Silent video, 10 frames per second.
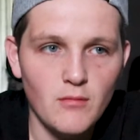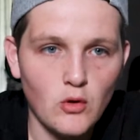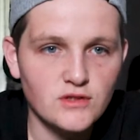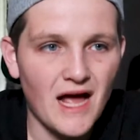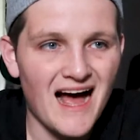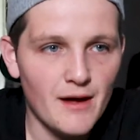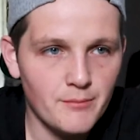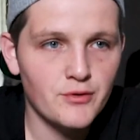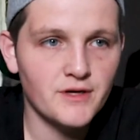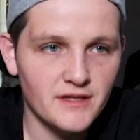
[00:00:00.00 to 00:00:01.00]
most
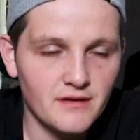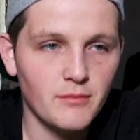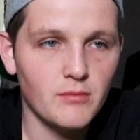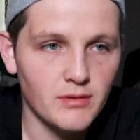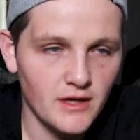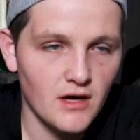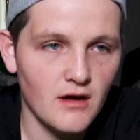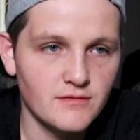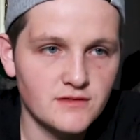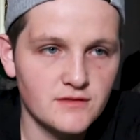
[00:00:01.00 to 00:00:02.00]
unpredictable
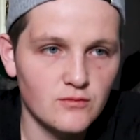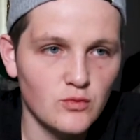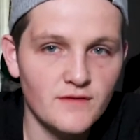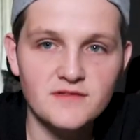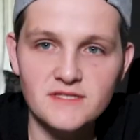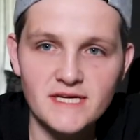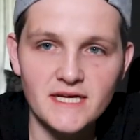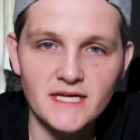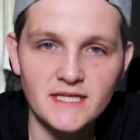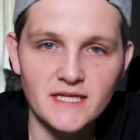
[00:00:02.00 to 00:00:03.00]
playoffs we've
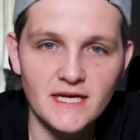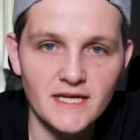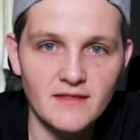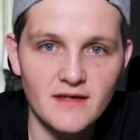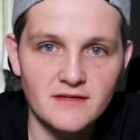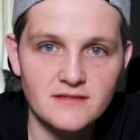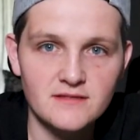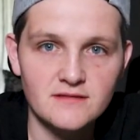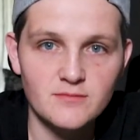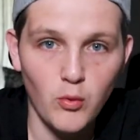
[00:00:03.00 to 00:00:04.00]
seen in this
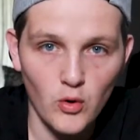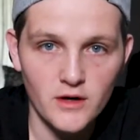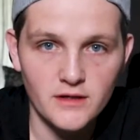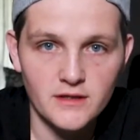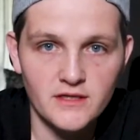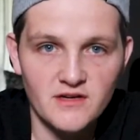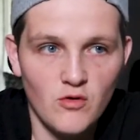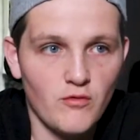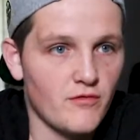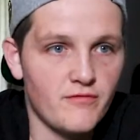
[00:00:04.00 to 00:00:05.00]
sport in
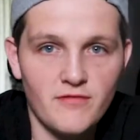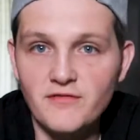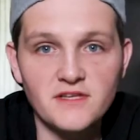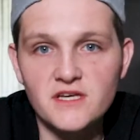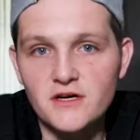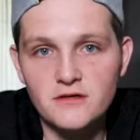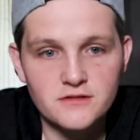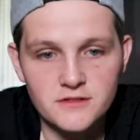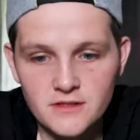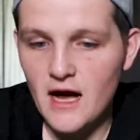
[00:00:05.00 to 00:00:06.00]
over 50
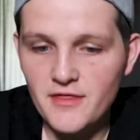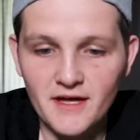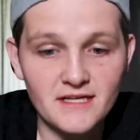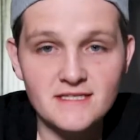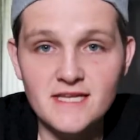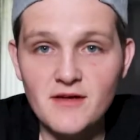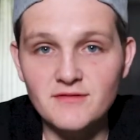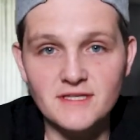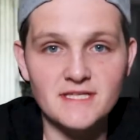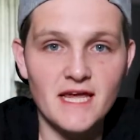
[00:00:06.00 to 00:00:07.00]
years. I think it's safe
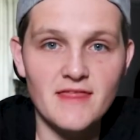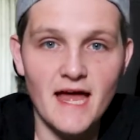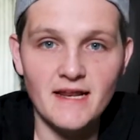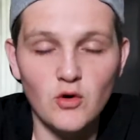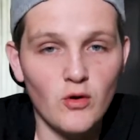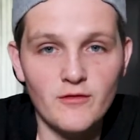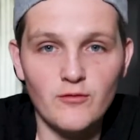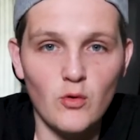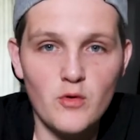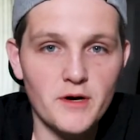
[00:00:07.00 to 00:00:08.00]
to say that going
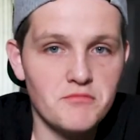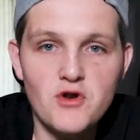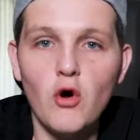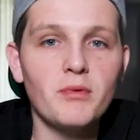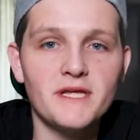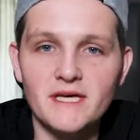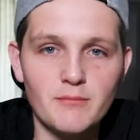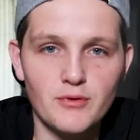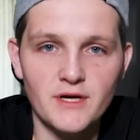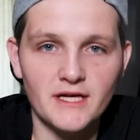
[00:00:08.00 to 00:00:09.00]
forward, nobody
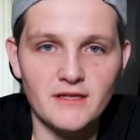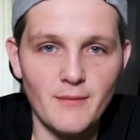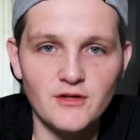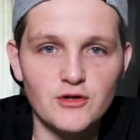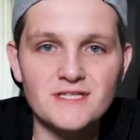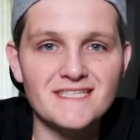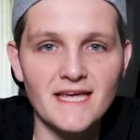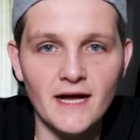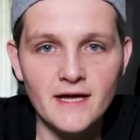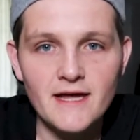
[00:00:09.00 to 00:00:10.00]
can predict. I mean, you're
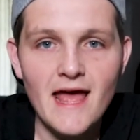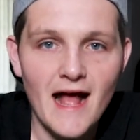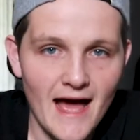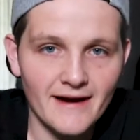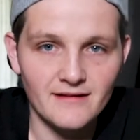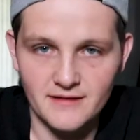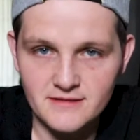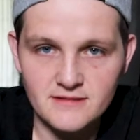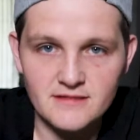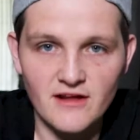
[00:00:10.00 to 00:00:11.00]
seeing
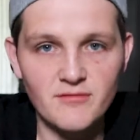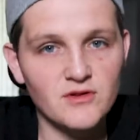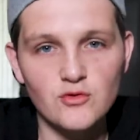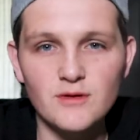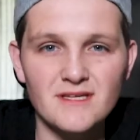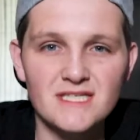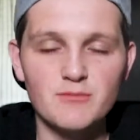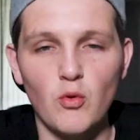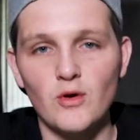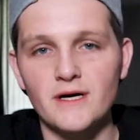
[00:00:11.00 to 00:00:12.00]
analysts that have been doing this
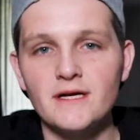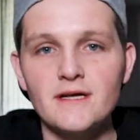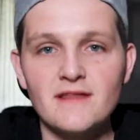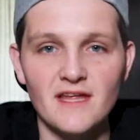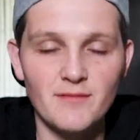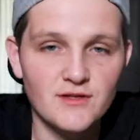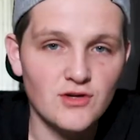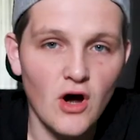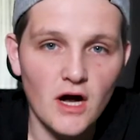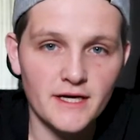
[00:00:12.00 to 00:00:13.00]
sport, that have been
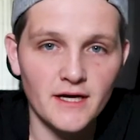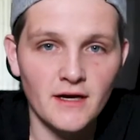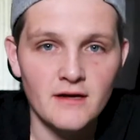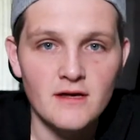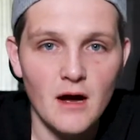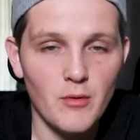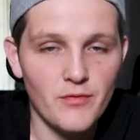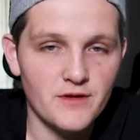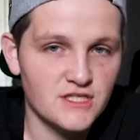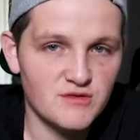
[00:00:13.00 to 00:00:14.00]
talking
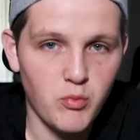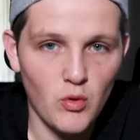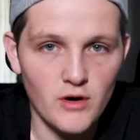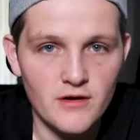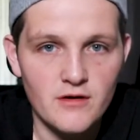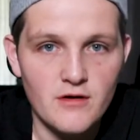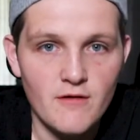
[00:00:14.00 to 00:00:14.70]
about this sport